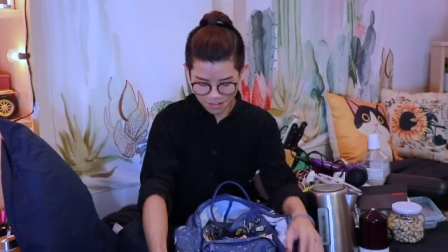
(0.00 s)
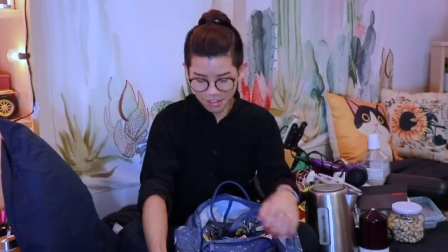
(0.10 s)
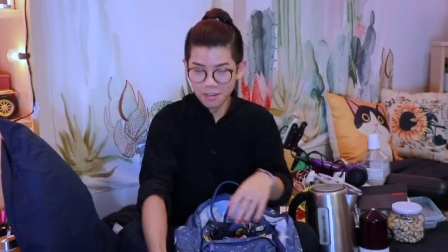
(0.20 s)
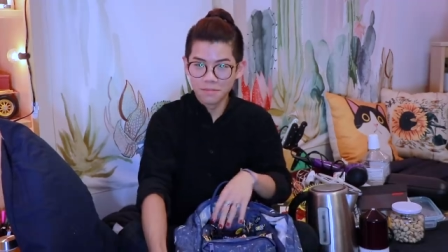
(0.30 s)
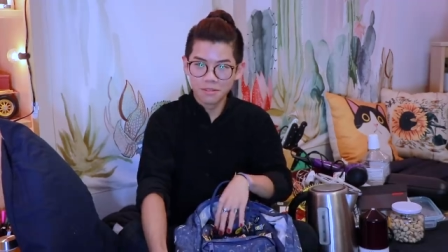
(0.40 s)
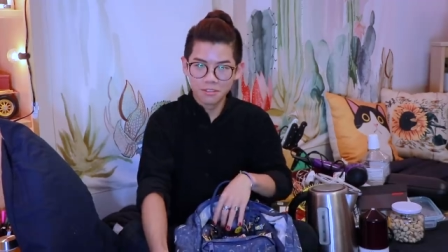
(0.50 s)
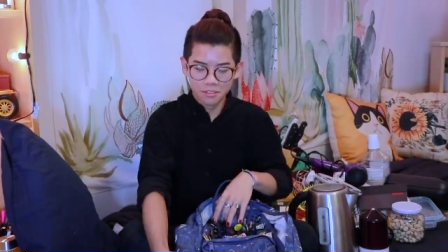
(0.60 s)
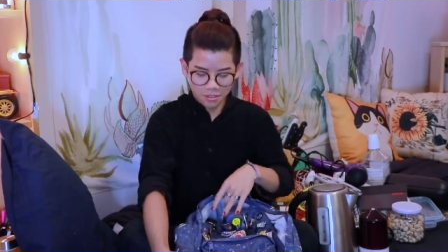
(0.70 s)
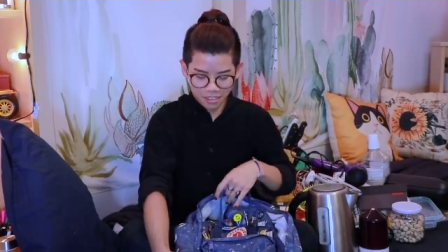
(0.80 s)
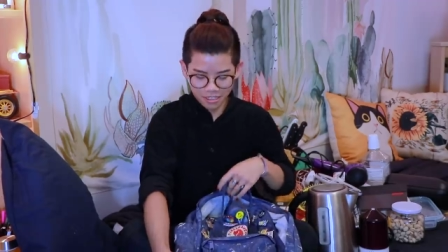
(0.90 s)
I hope you
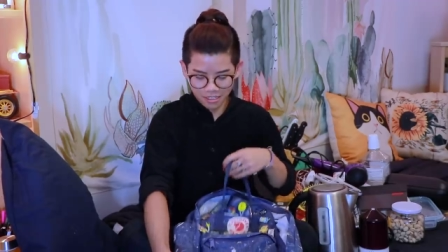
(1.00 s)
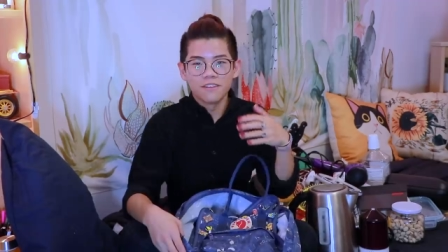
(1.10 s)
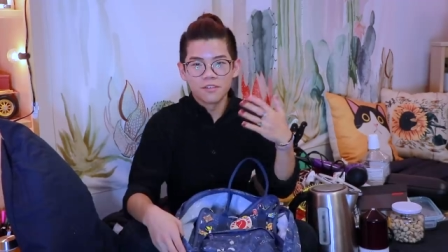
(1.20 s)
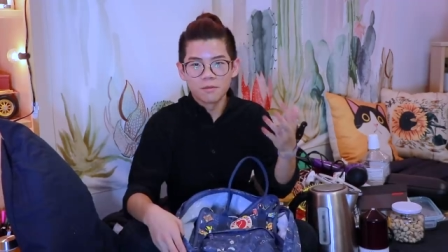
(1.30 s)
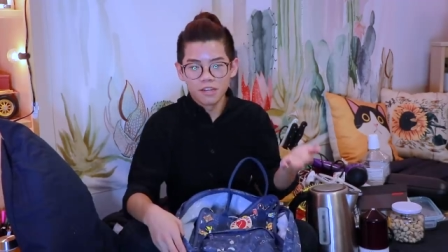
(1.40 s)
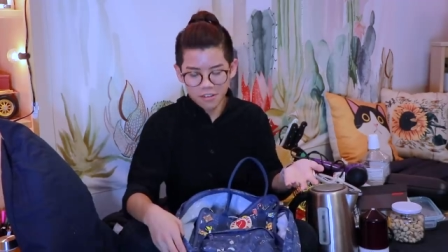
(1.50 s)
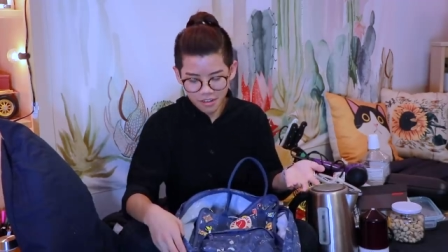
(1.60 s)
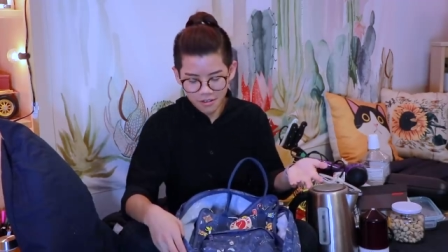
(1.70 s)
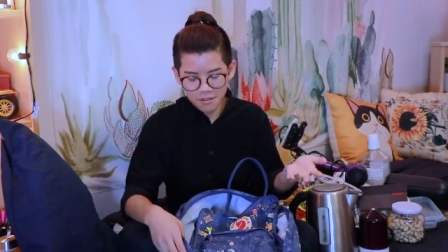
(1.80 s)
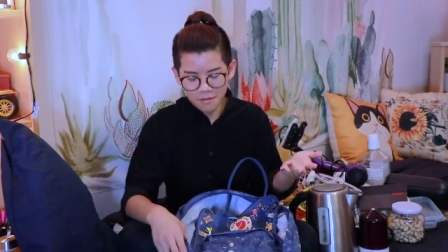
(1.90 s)
enjoyed it. If you're
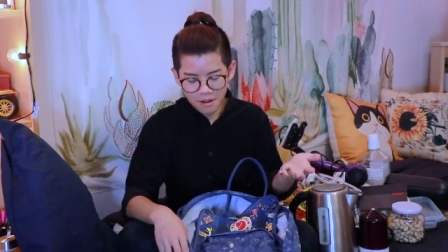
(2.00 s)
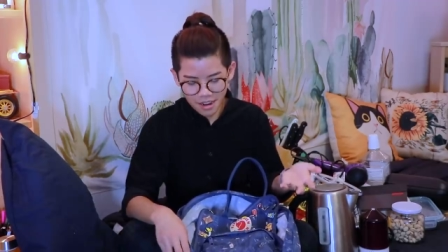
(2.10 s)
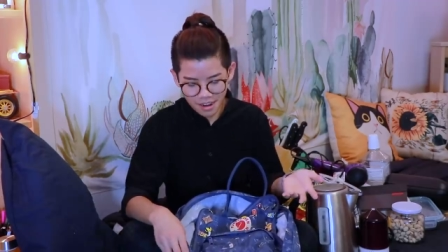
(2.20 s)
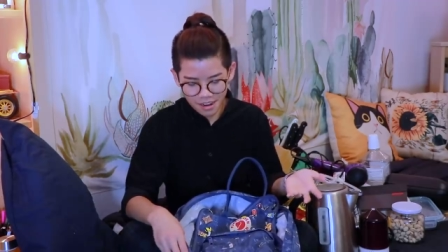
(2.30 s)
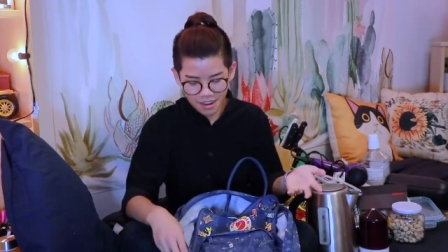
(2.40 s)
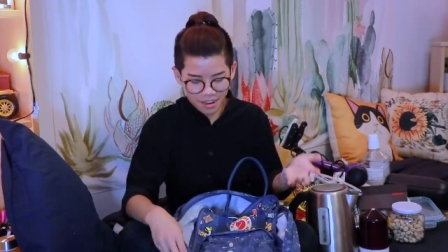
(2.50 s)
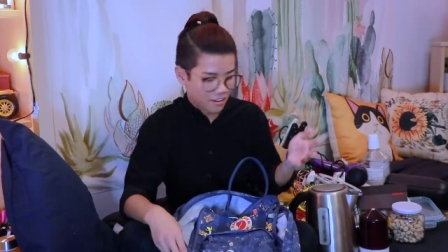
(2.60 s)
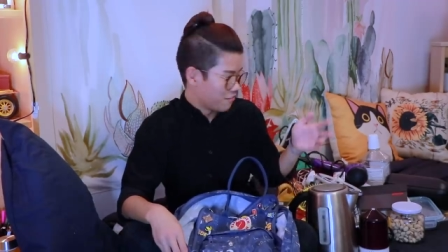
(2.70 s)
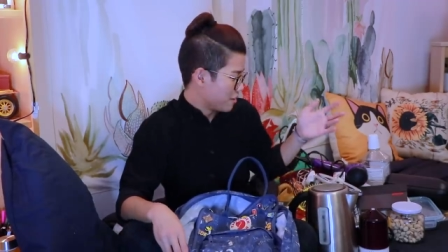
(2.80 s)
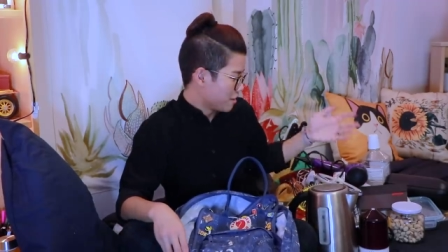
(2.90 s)
wondering why I can
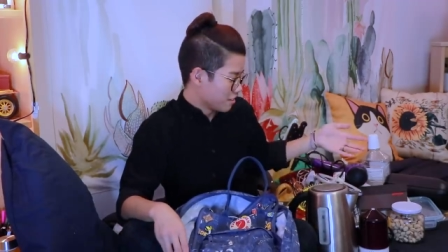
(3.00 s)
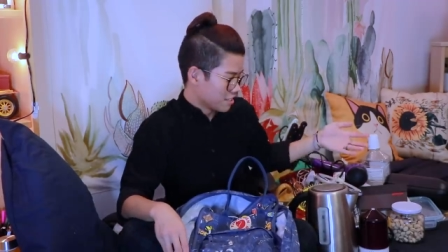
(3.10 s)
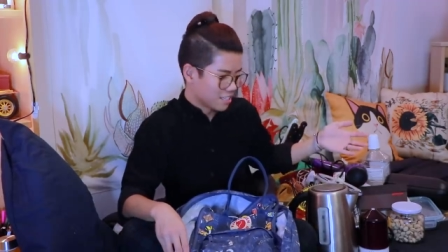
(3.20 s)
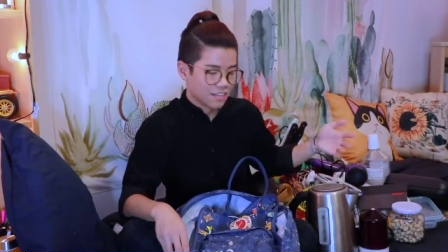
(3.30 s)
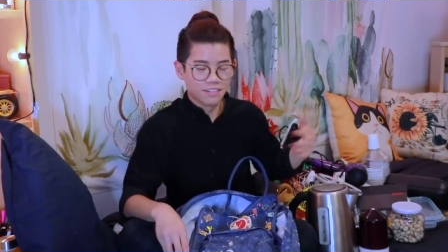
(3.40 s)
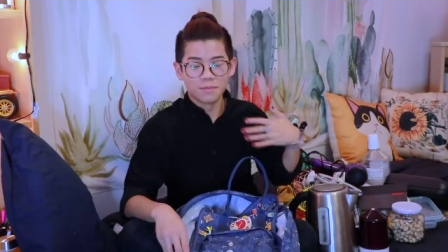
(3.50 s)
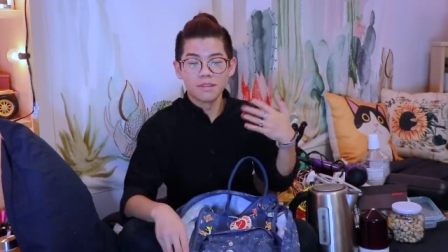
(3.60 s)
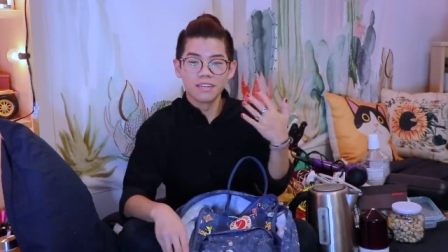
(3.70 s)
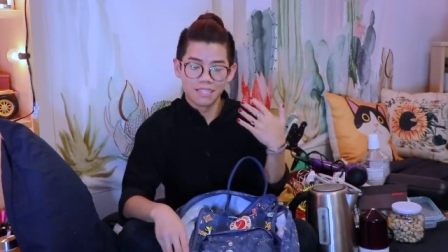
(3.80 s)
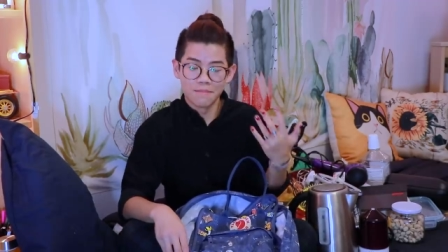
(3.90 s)
fit all this stuff, it's
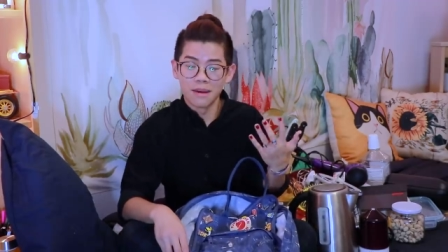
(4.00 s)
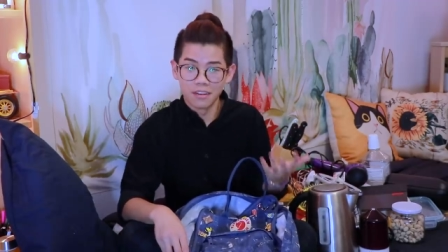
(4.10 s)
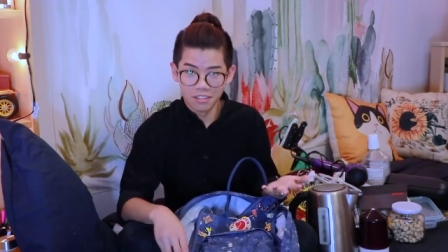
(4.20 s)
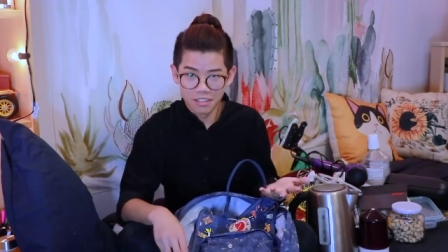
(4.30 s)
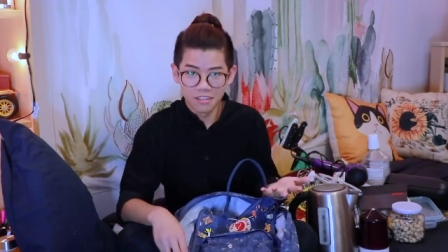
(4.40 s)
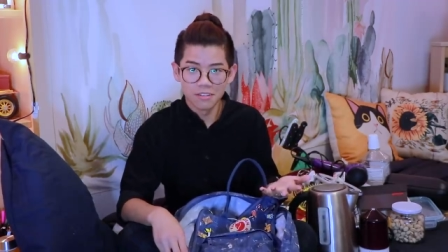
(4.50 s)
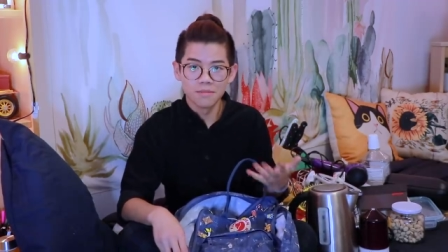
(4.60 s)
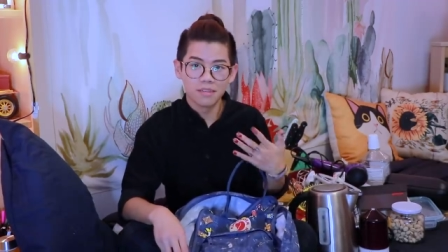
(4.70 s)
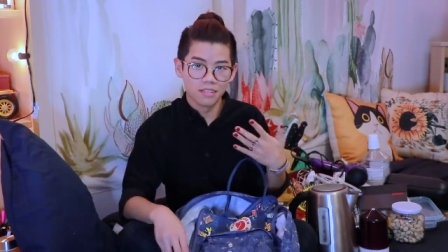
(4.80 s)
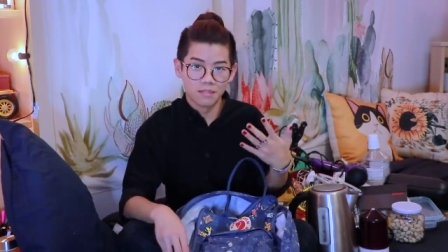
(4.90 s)
because I'm better than you,
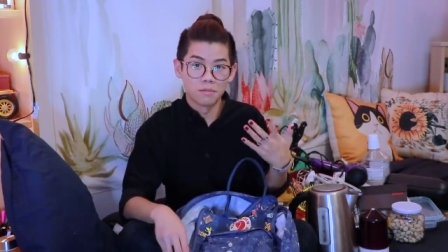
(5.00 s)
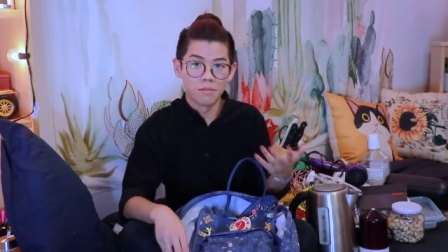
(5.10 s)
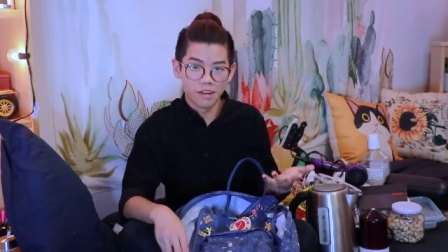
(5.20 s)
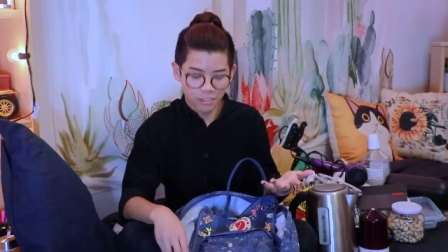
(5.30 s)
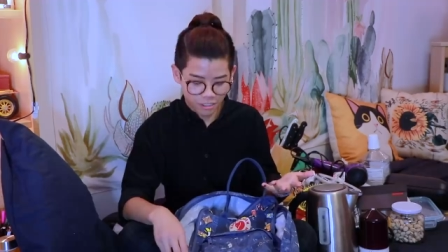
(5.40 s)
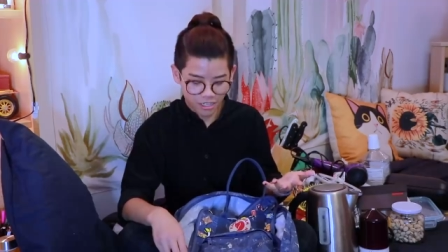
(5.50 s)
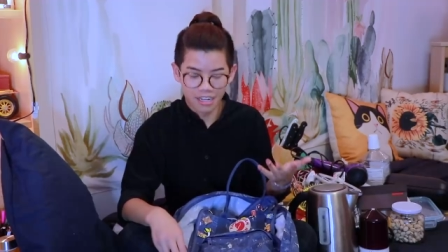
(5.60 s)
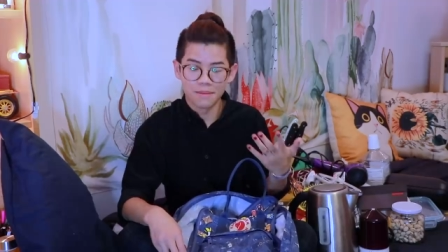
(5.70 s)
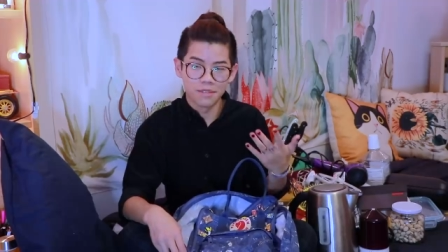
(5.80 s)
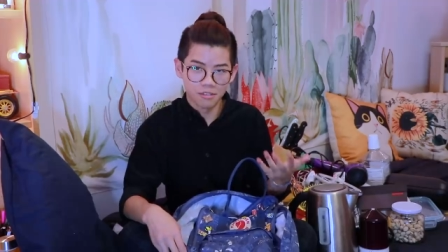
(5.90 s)
because I'm rich
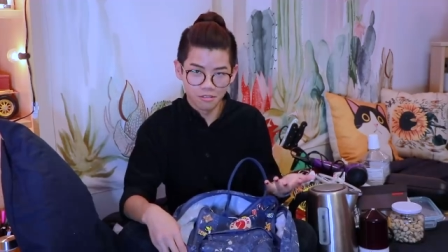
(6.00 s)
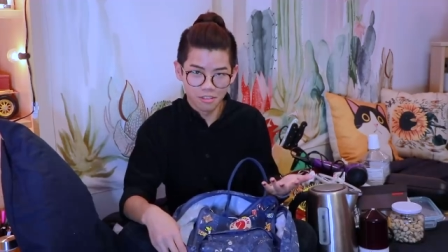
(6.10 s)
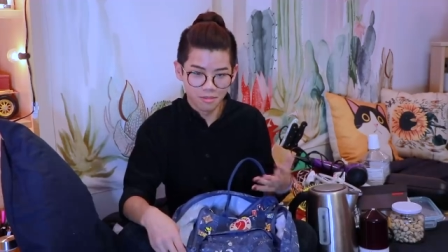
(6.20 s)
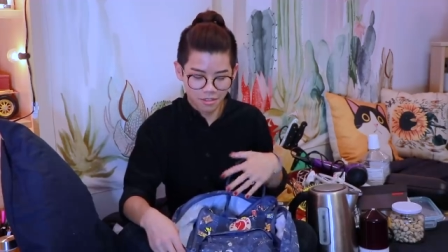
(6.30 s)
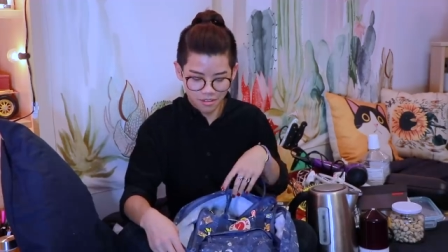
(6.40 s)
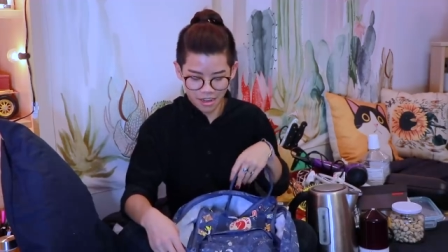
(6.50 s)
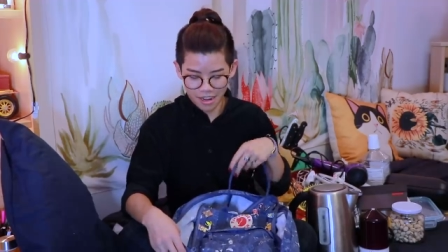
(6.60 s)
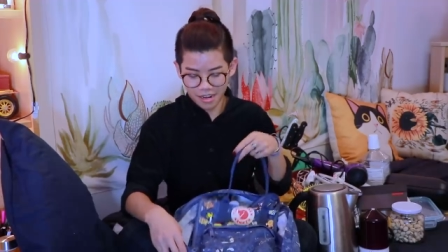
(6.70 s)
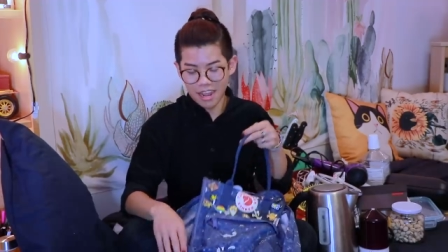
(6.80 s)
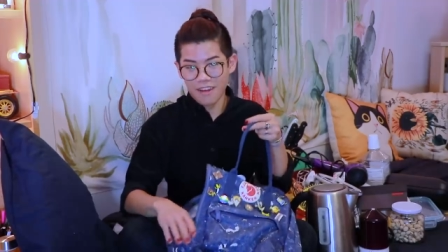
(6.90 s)
and I'm a YouTuber
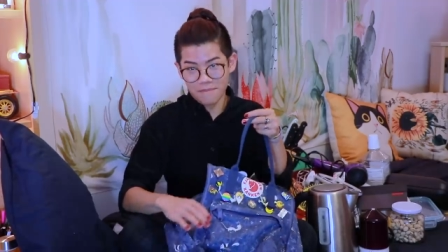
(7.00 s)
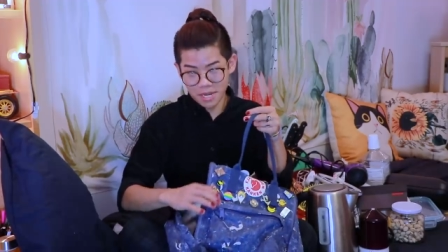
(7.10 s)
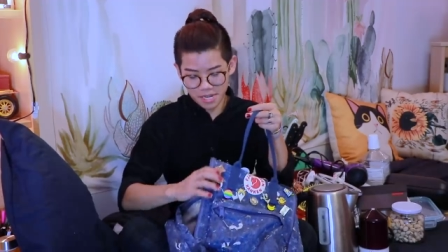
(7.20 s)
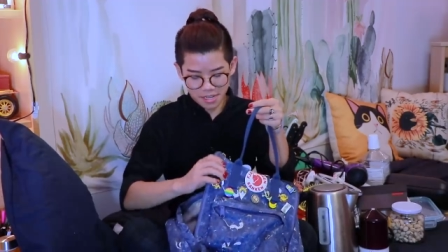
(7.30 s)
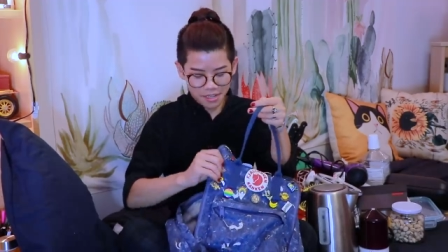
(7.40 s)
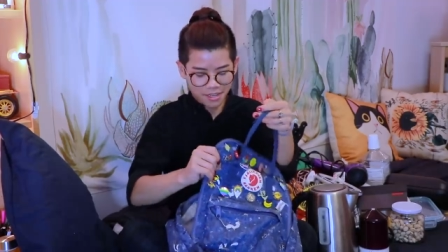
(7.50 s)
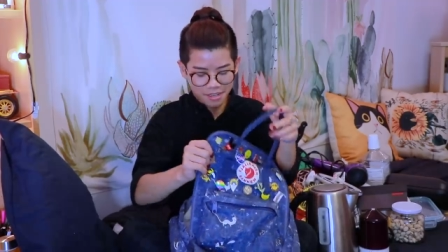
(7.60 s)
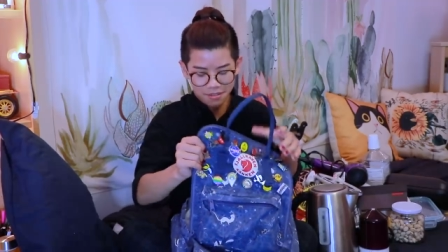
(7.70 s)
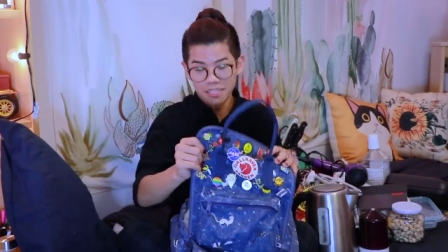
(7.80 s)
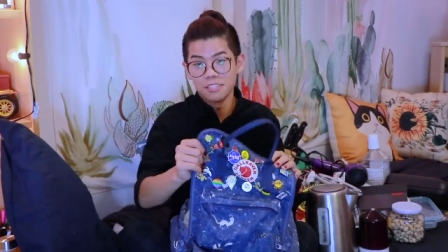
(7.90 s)
and I have money
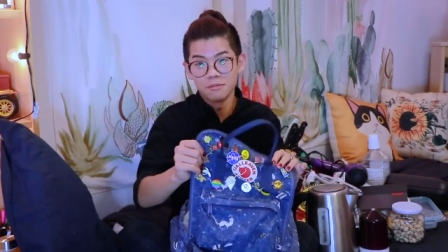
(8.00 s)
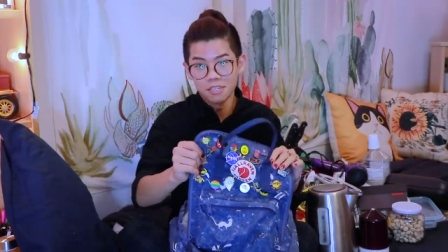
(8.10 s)
and you